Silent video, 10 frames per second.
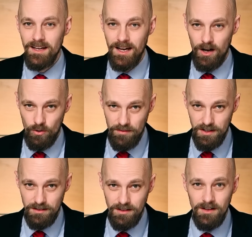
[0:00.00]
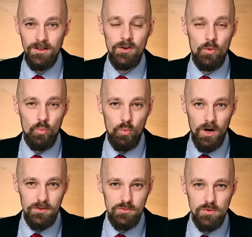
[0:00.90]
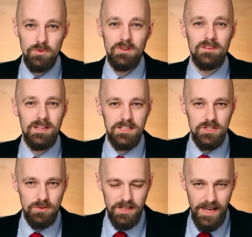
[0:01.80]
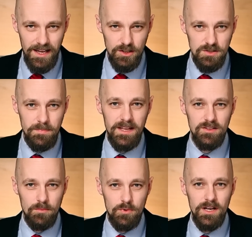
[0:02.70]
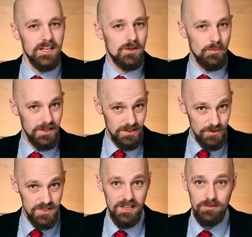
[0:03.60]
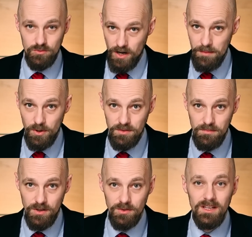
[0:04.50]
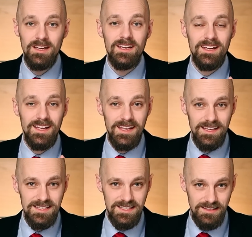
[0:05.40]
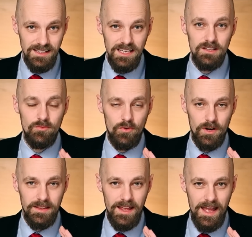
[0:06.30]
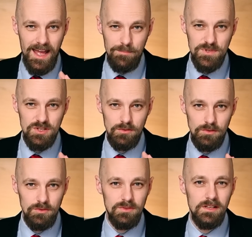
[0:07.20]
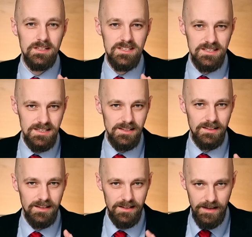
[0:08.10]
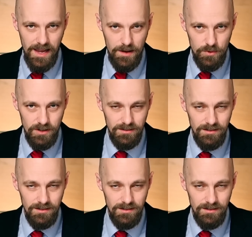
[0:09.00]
However, one rule that you cannot bend or break when using tripod mode is the need for an absolutely still camera.